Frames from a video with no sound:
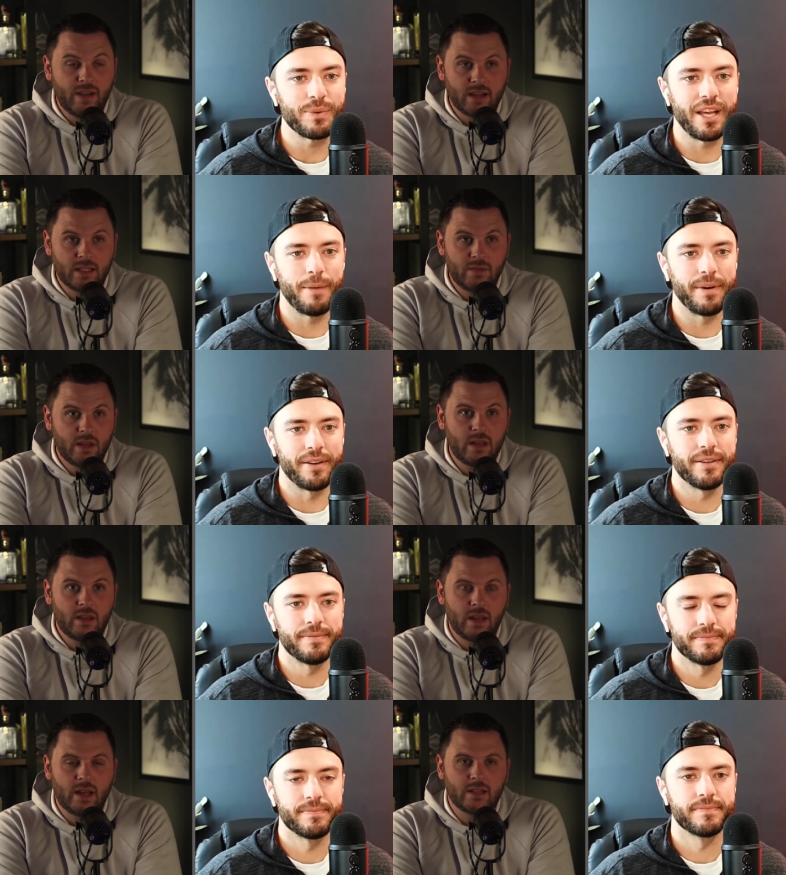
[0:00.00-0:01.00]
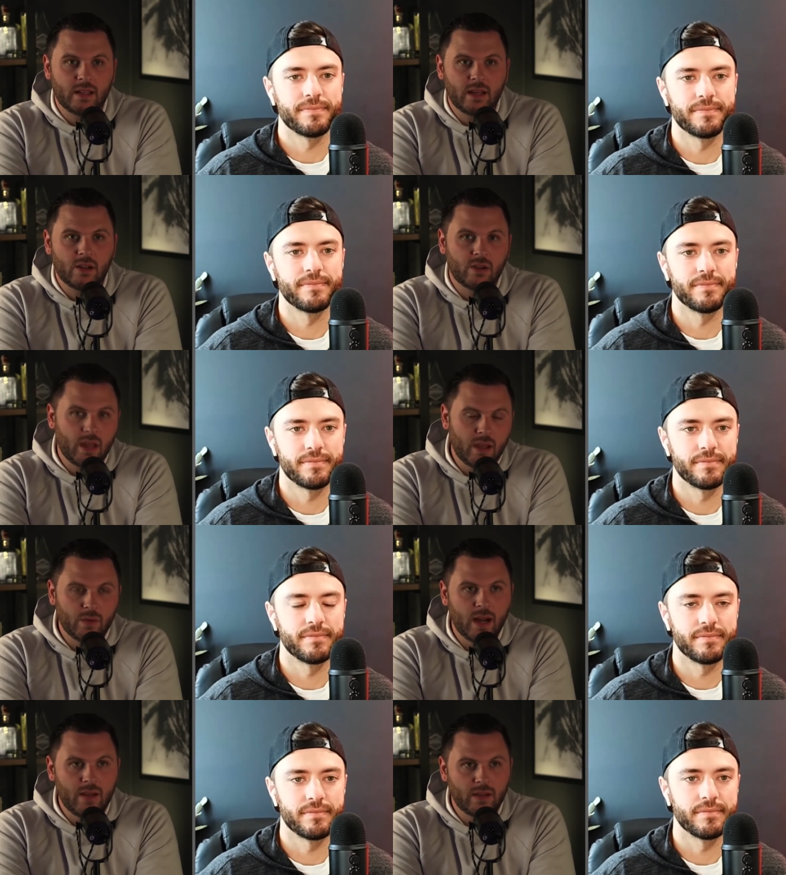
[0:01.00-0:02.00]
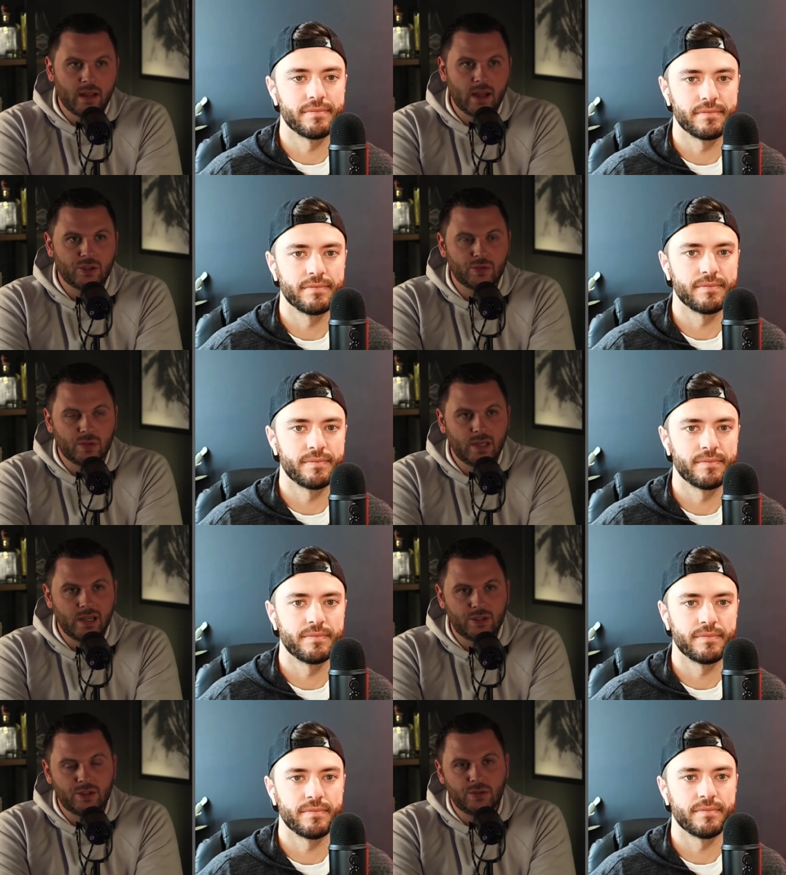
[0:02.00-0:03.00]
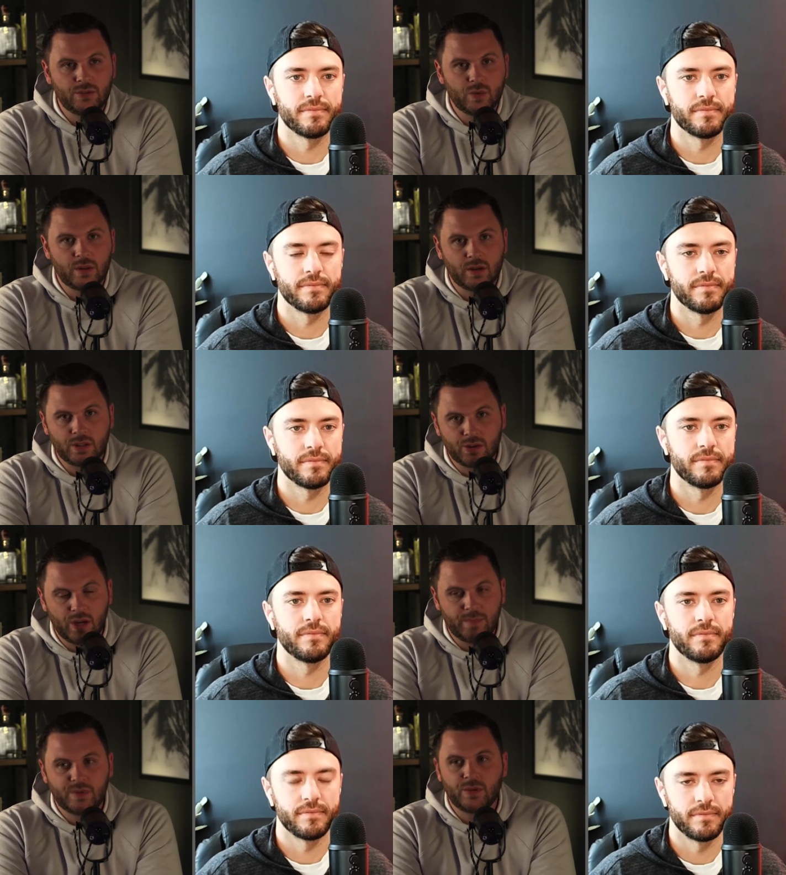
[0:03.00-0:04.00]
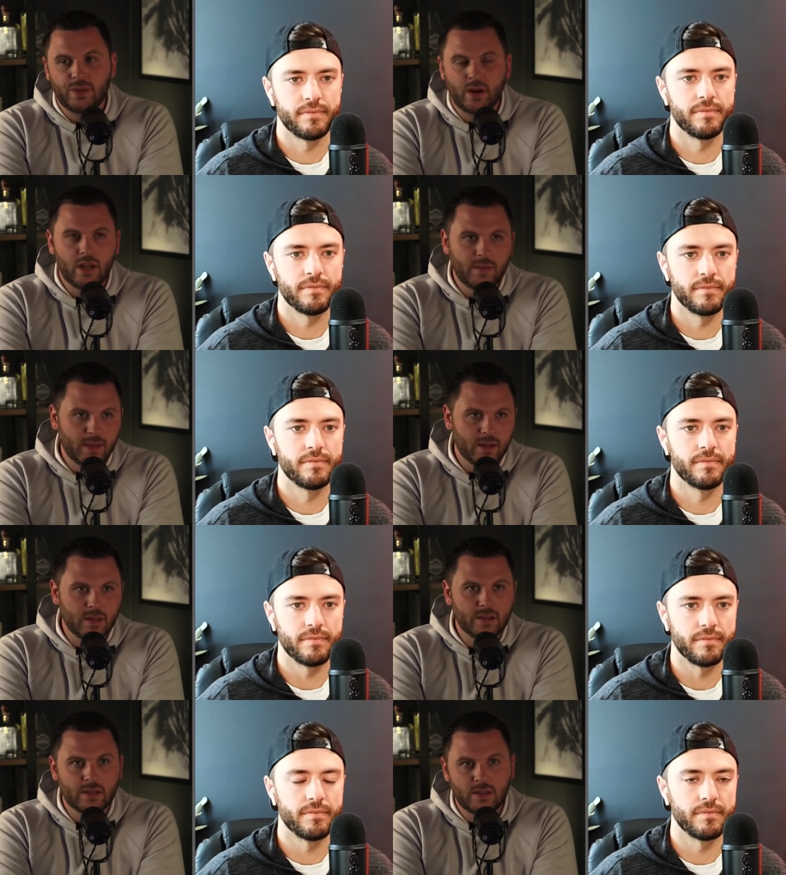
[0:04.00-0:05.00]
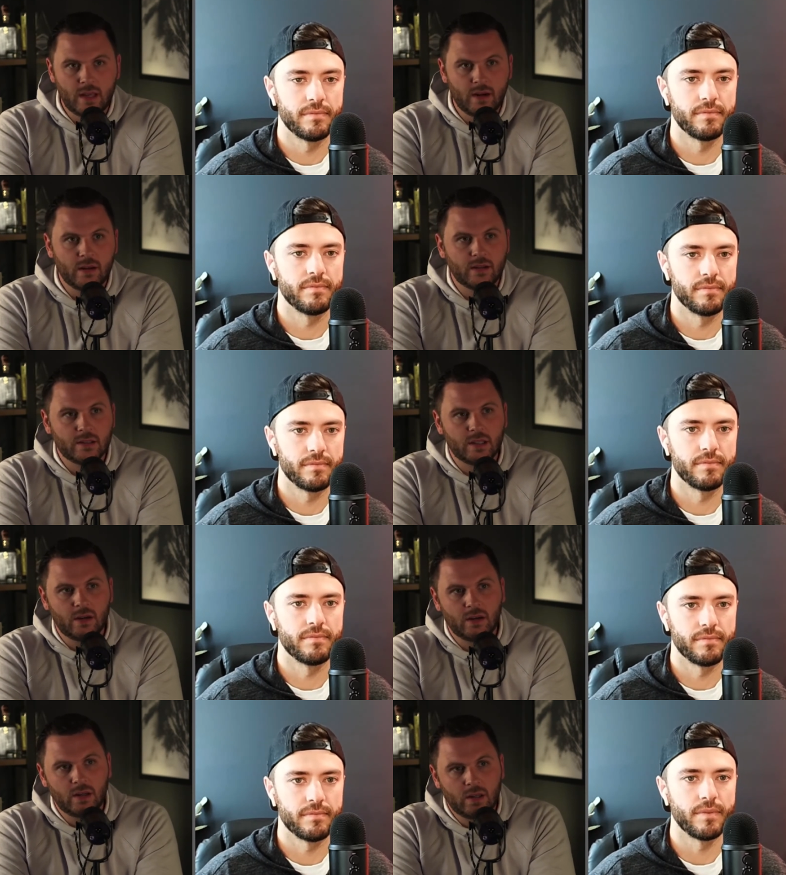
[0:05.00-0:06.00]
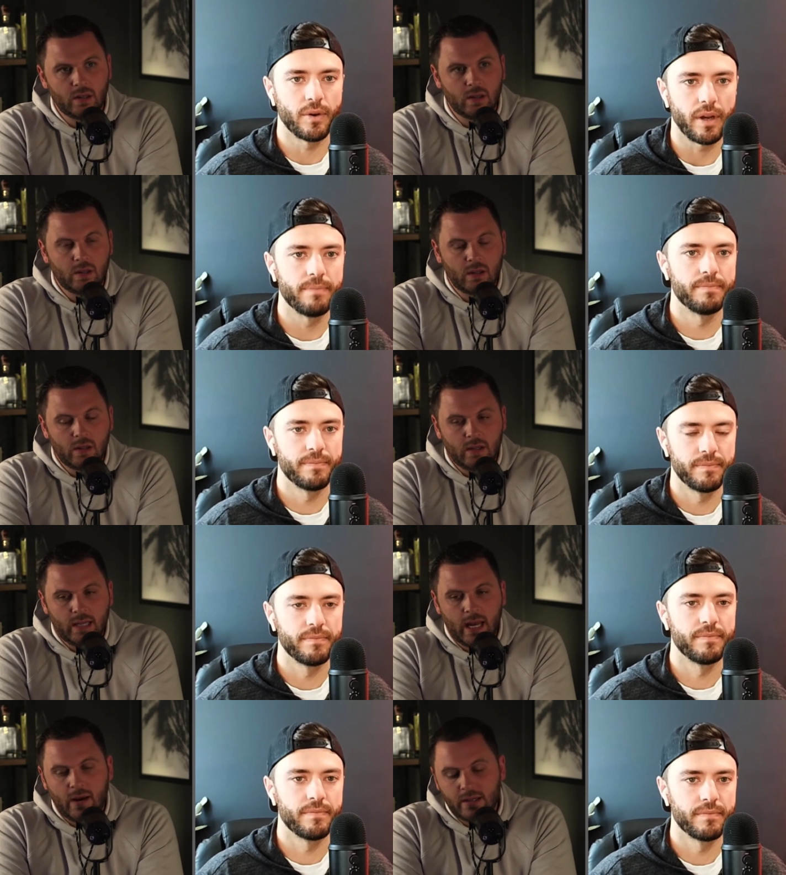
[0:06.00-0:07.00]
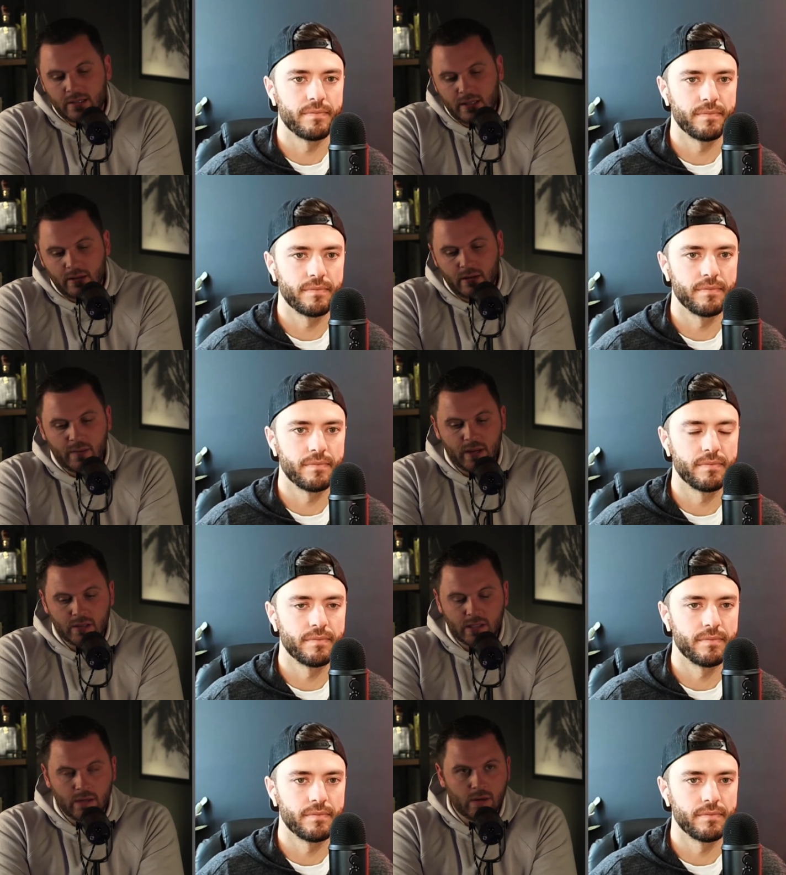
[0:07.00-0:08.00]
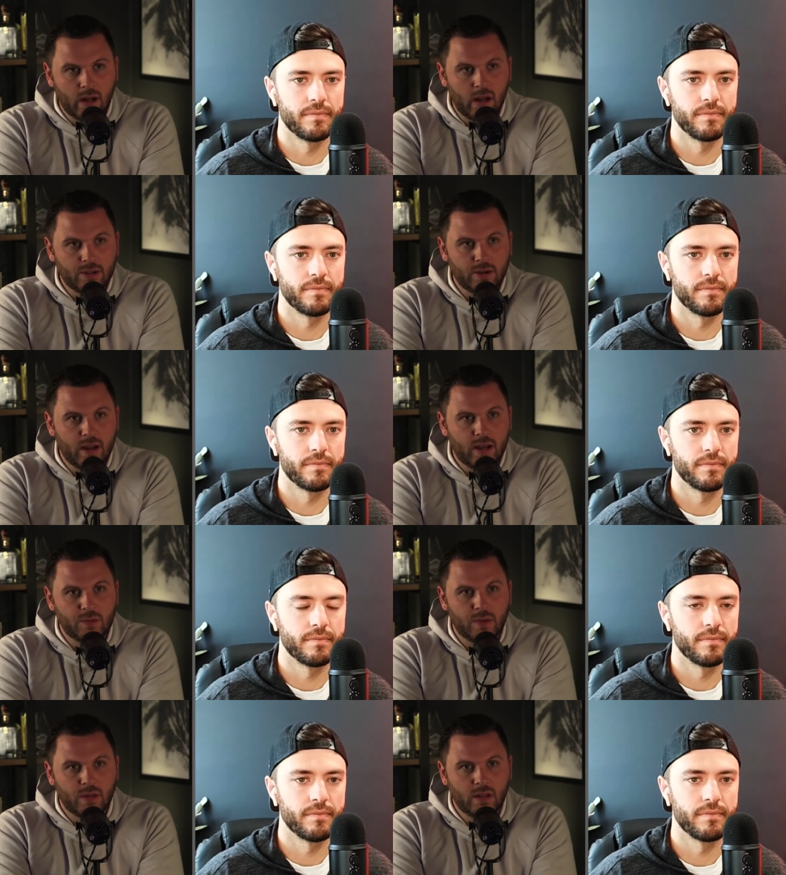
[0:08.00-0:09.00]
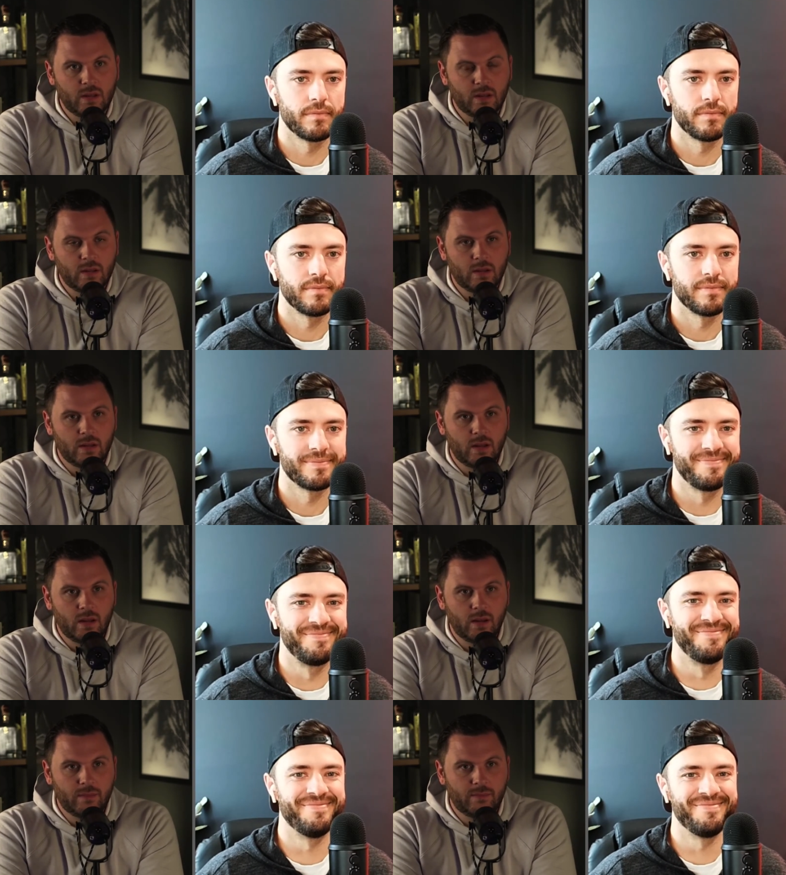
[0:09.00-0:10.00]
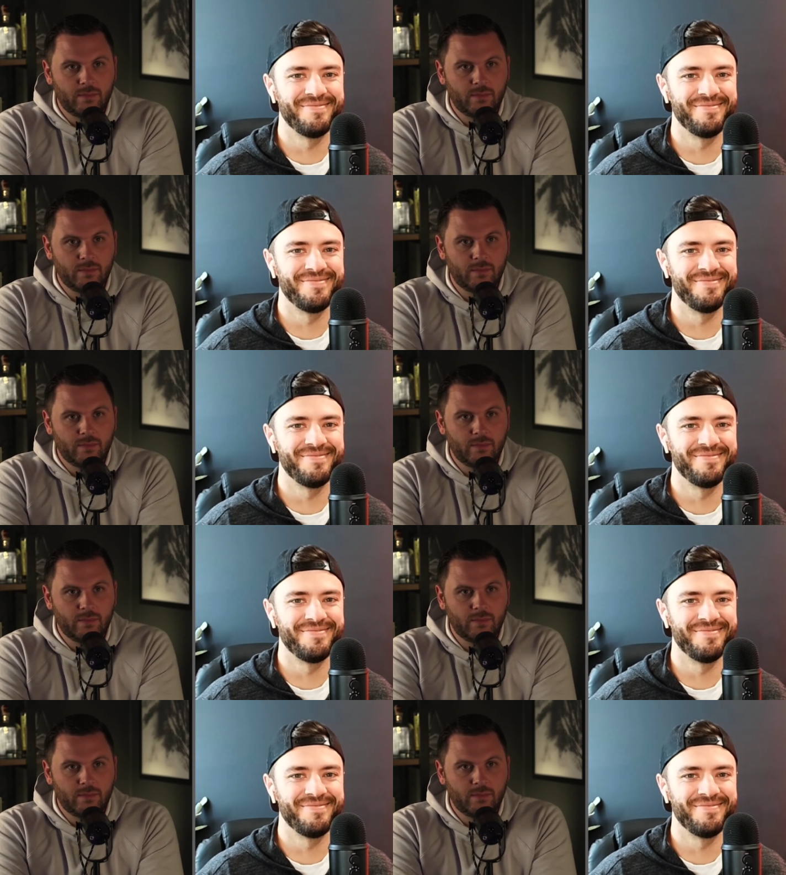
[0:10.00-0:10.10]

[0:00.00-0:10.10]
Speaker 1: activity, then it's like, okay, we're having actual issues with our scripts, with our emails, etc. And so, okay. Now I did see their emails and they were hot trash, but um,